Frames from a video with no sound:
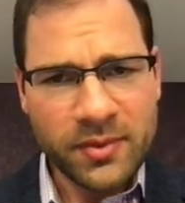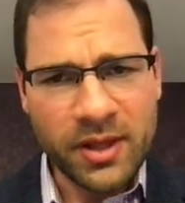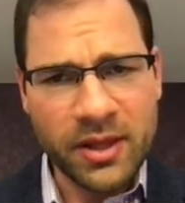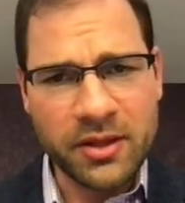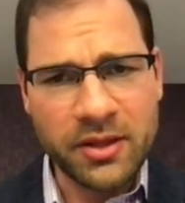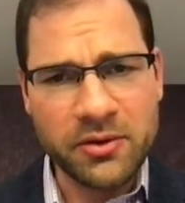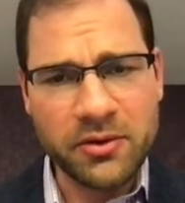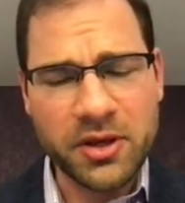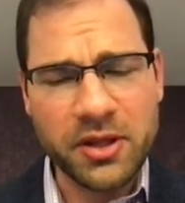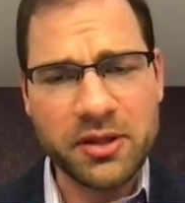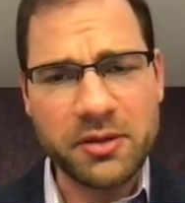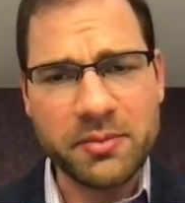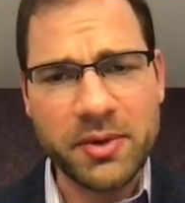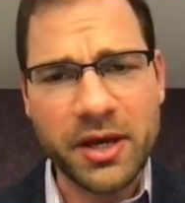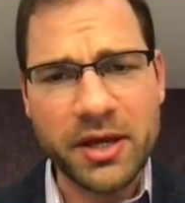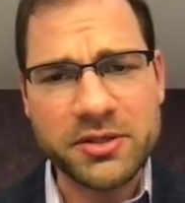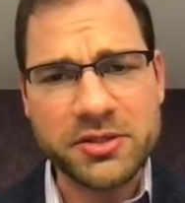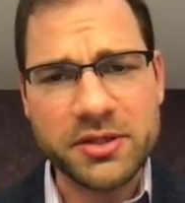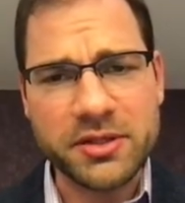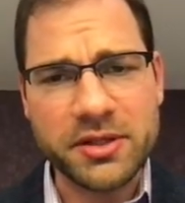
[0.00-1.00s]
And you can
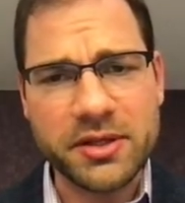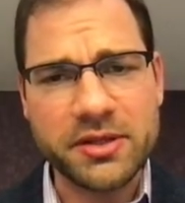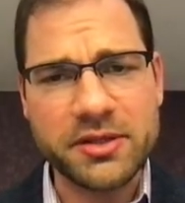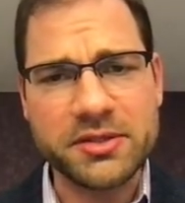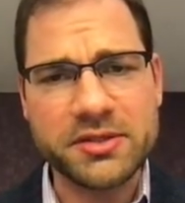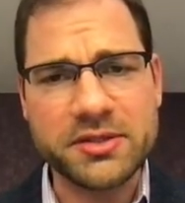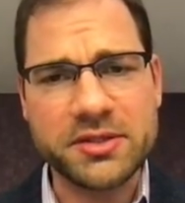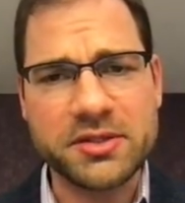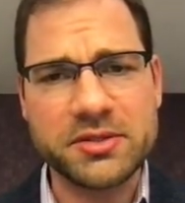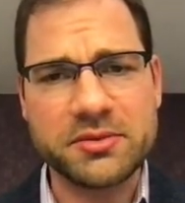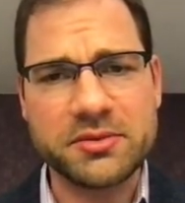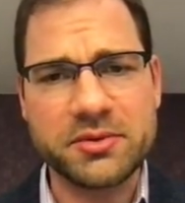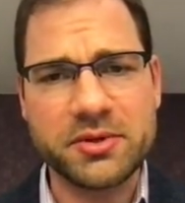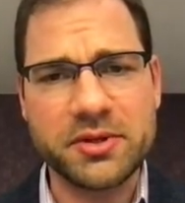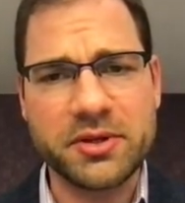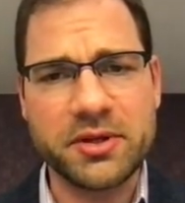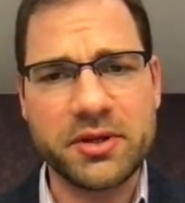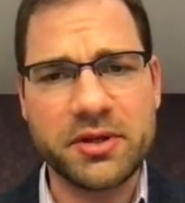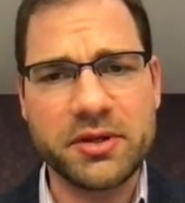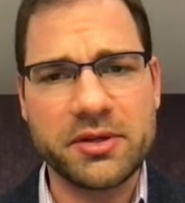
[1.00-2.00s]
imagine that this is
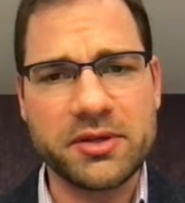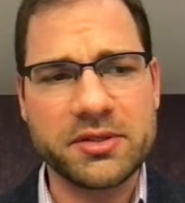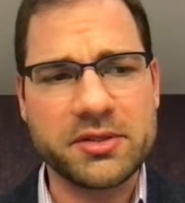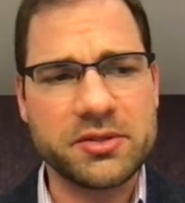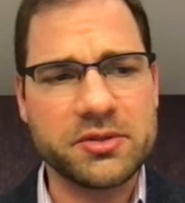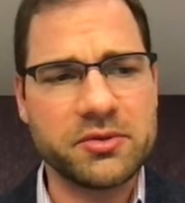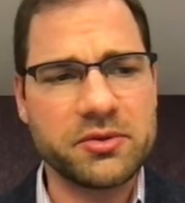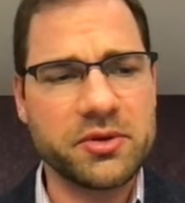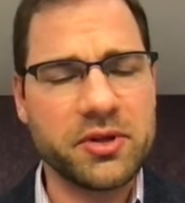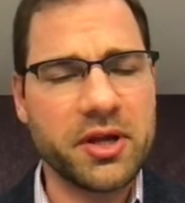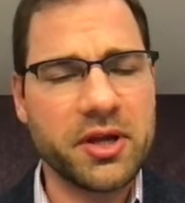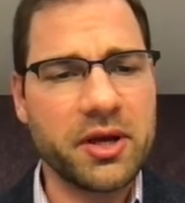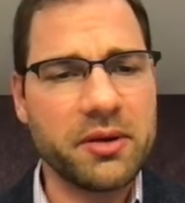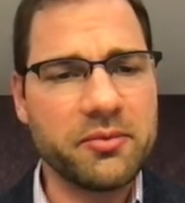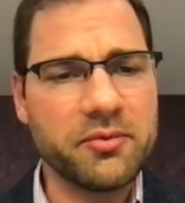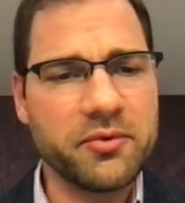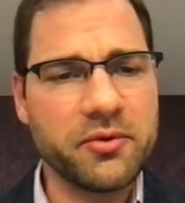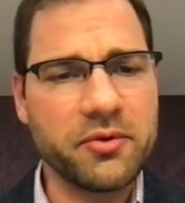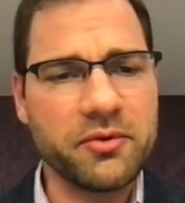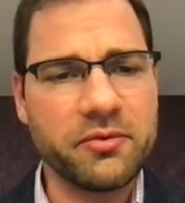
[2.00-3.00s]
really
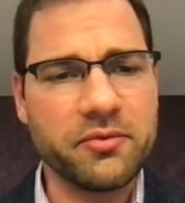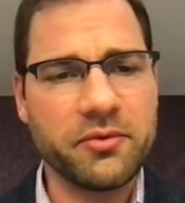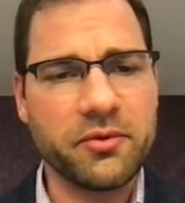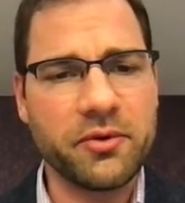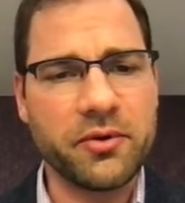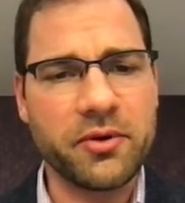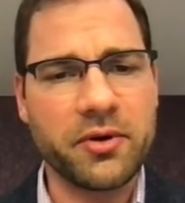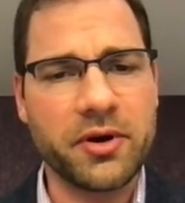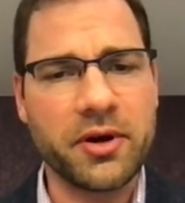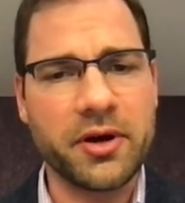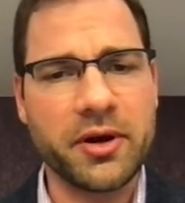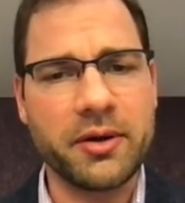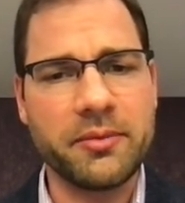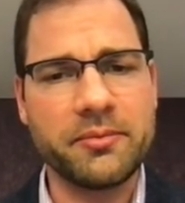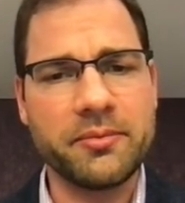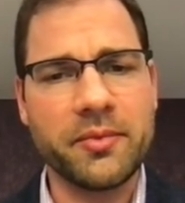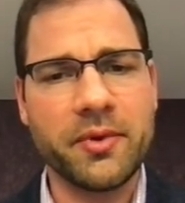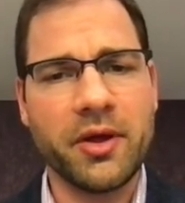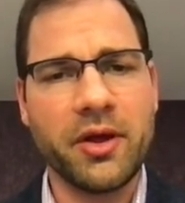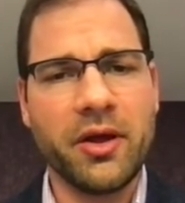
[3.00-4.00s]
helpful for
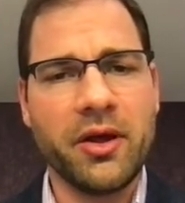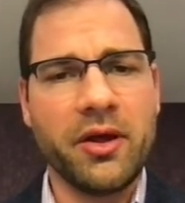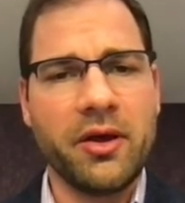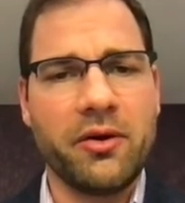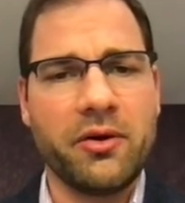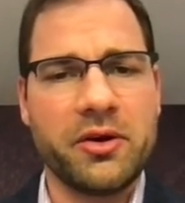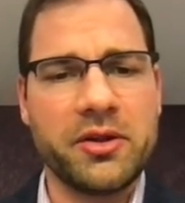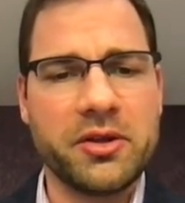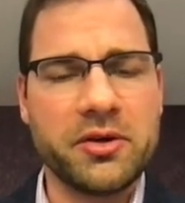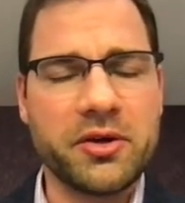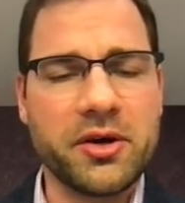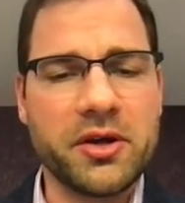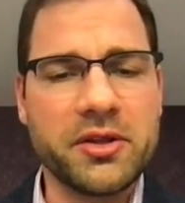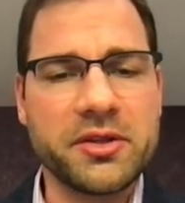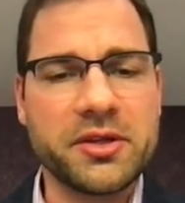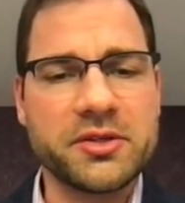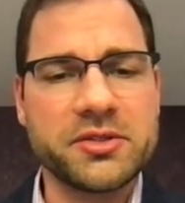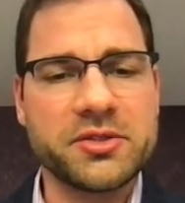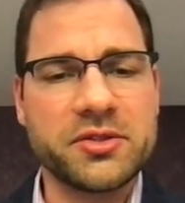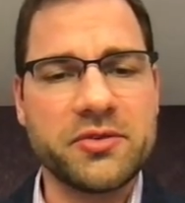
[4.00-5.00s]
in the
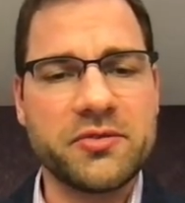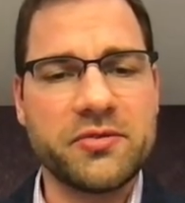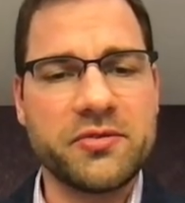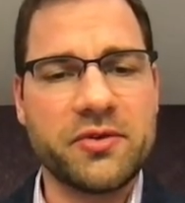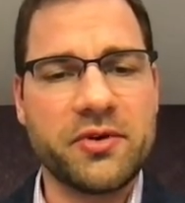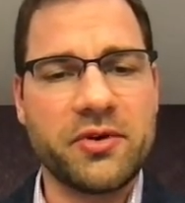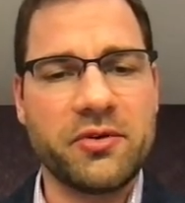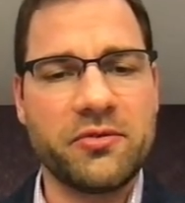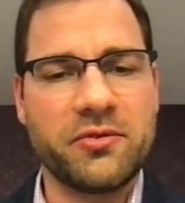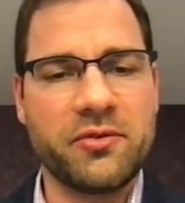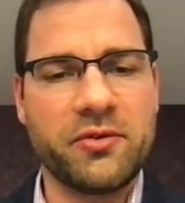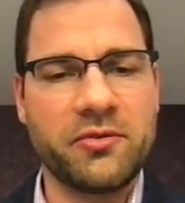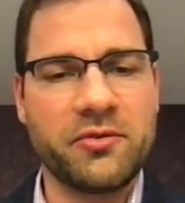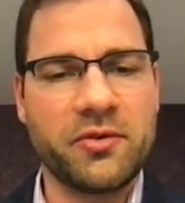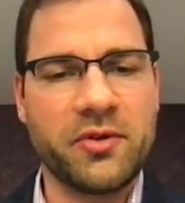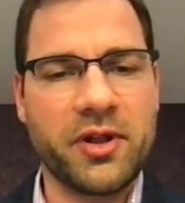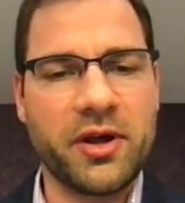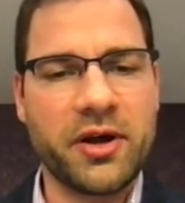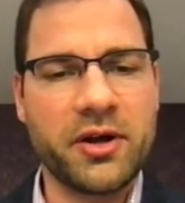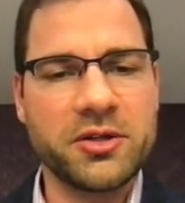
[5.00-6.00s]
context of a
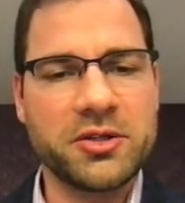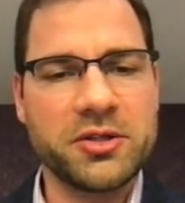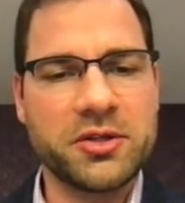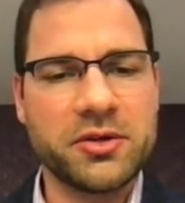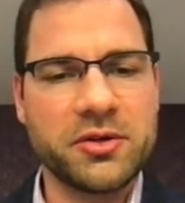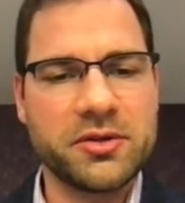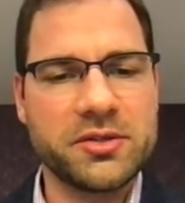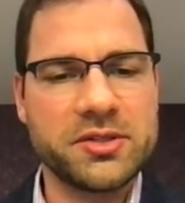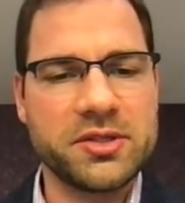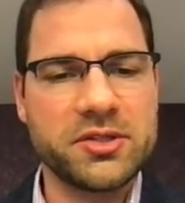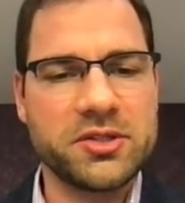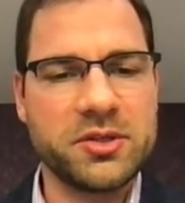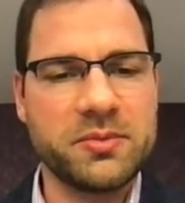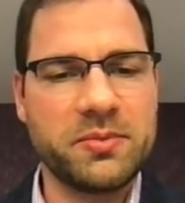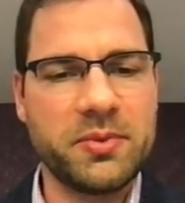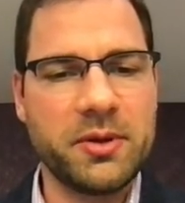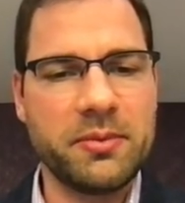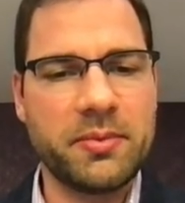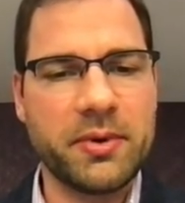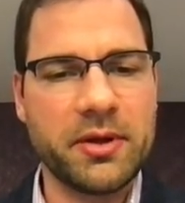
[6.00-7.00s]
large
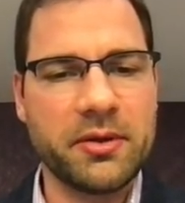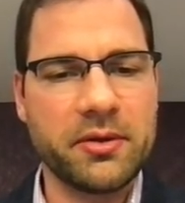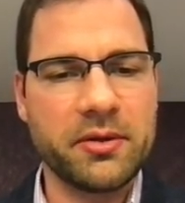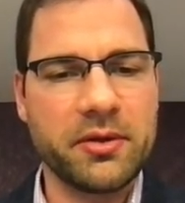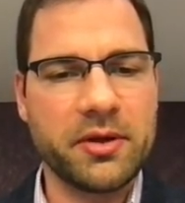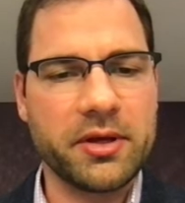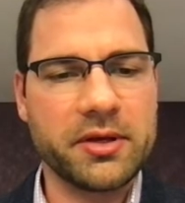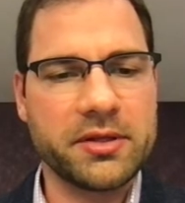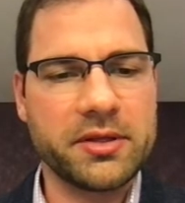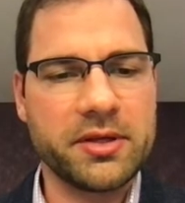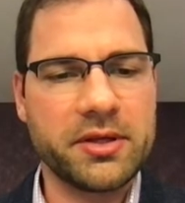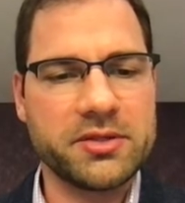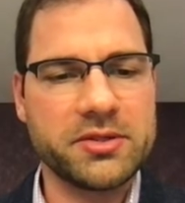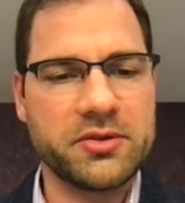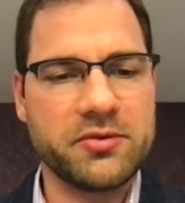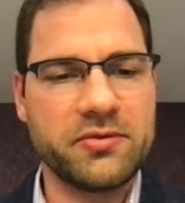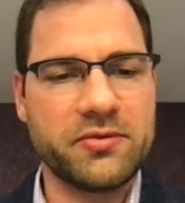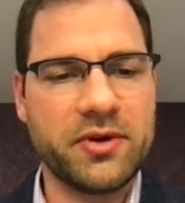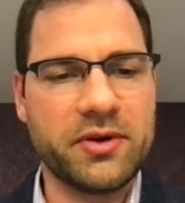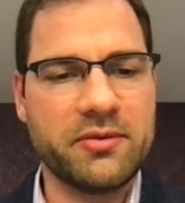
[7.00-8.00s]
CGP panel like
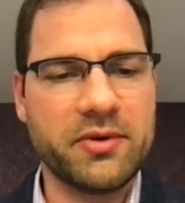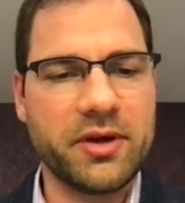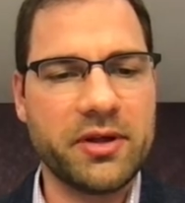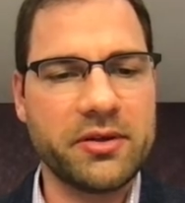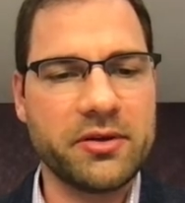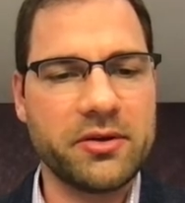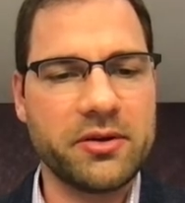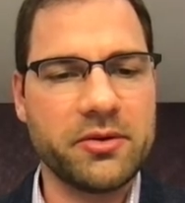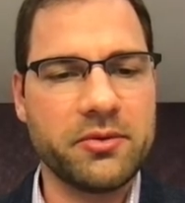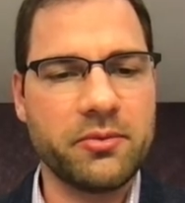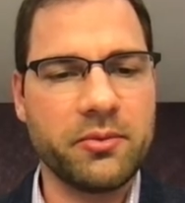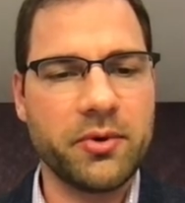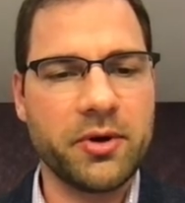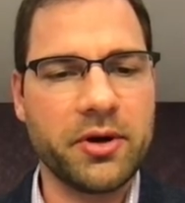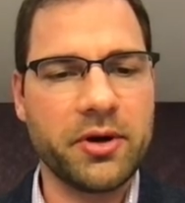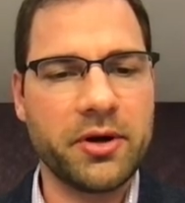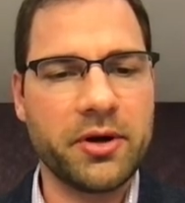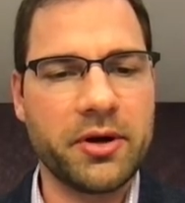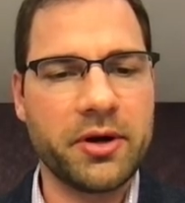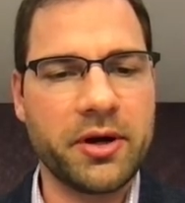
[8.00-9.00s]
TSO500,
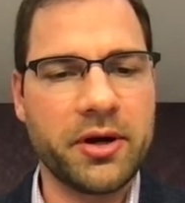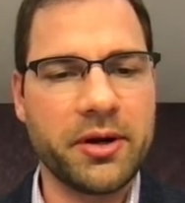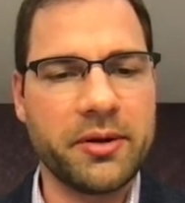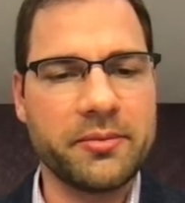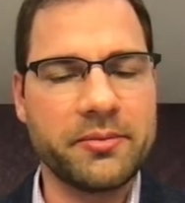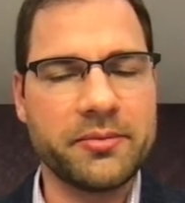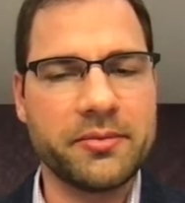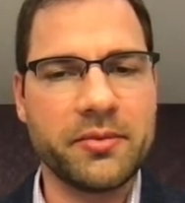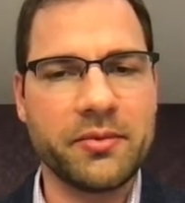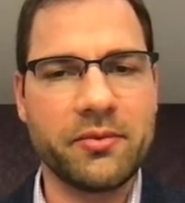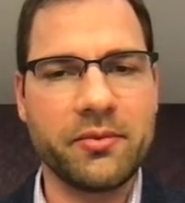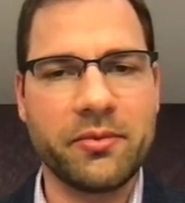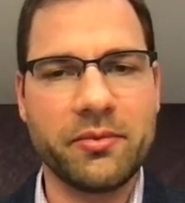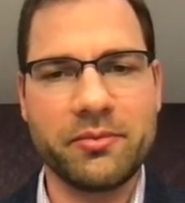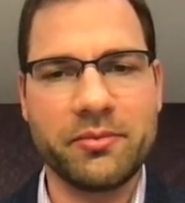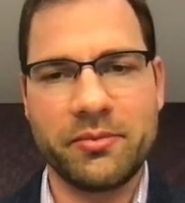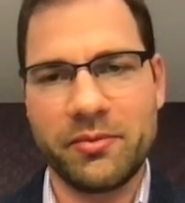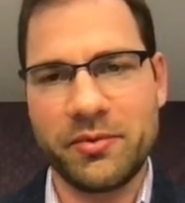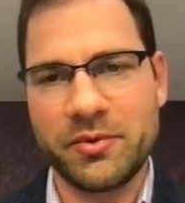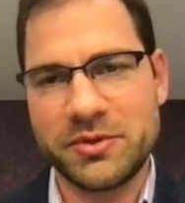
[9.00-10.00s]
where
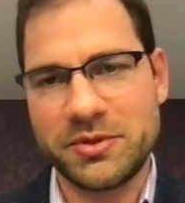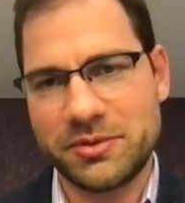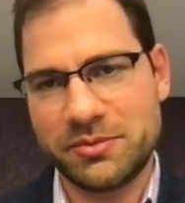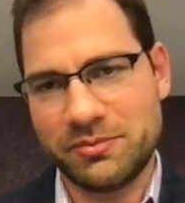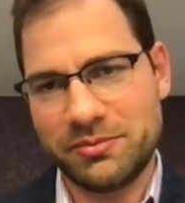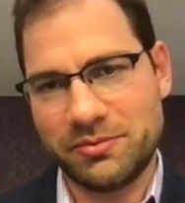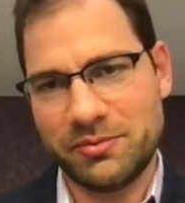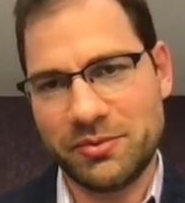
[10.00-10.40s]
which